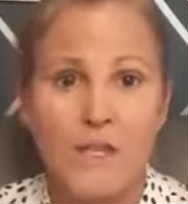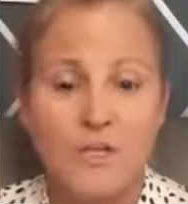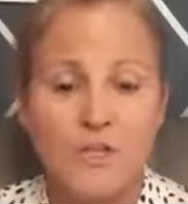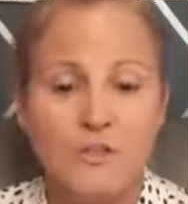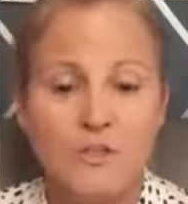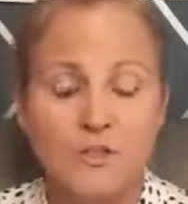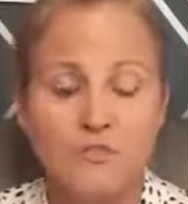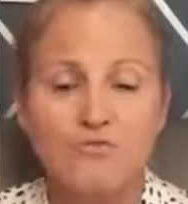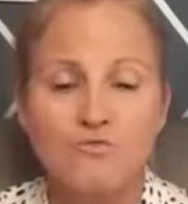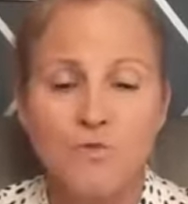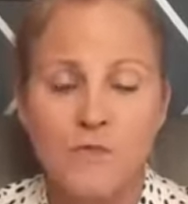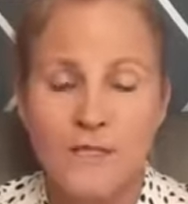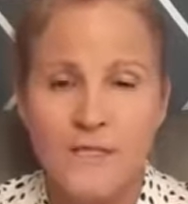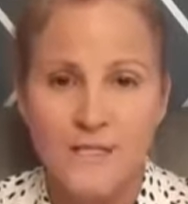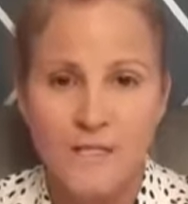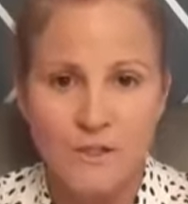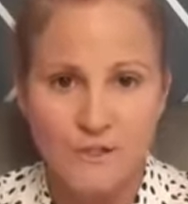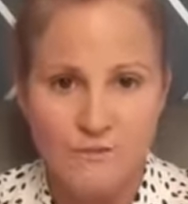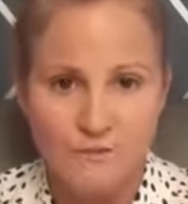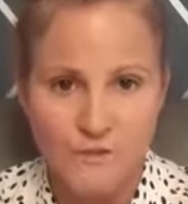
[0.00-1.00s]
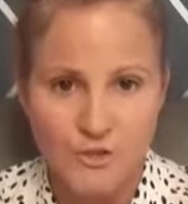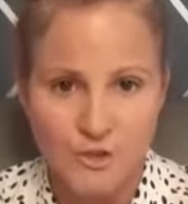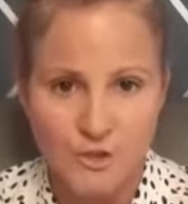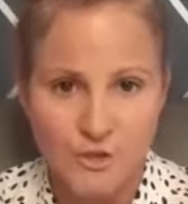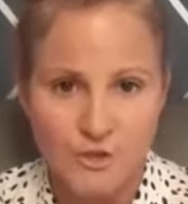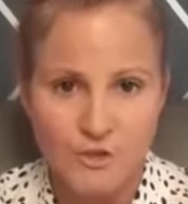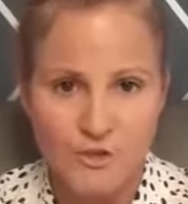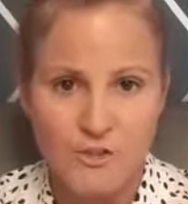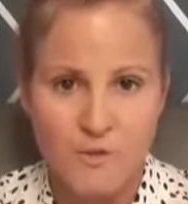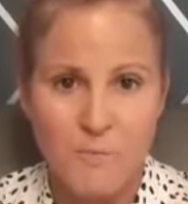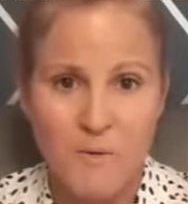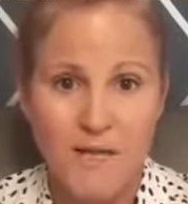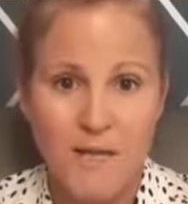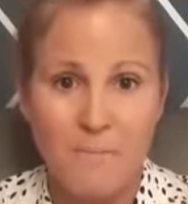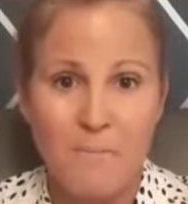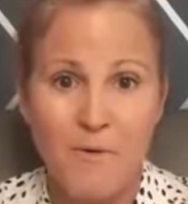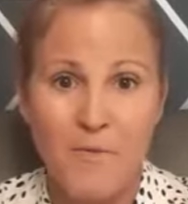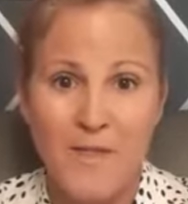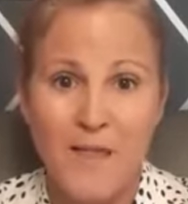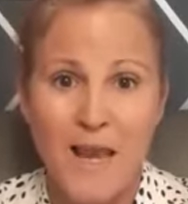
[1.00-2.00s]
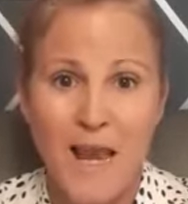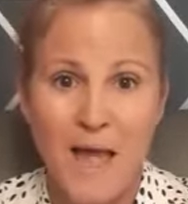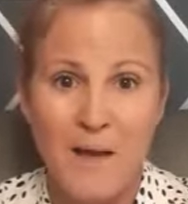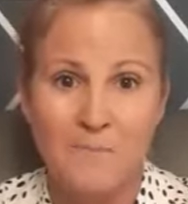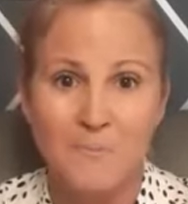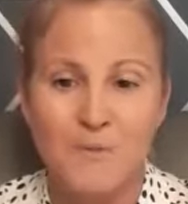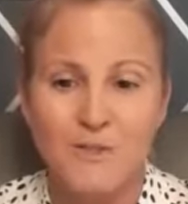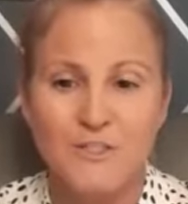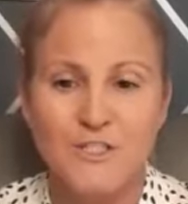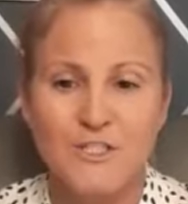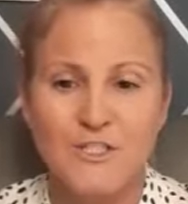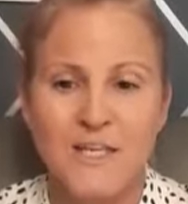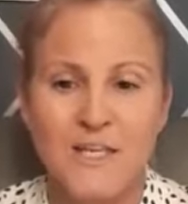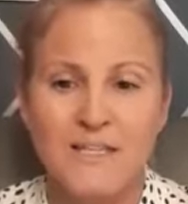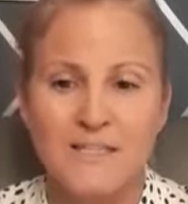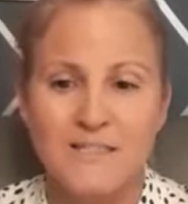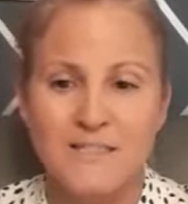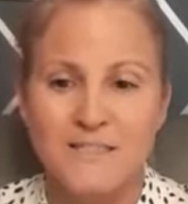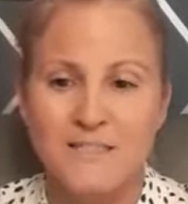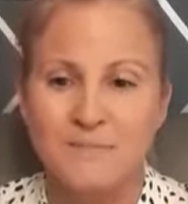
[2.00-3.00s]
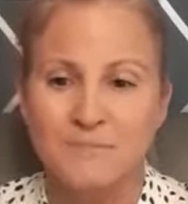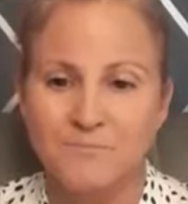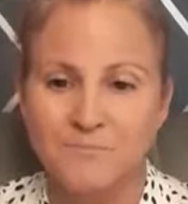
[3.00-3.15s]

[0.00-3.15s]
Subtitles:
So it's really good for children to pick up on their language skills.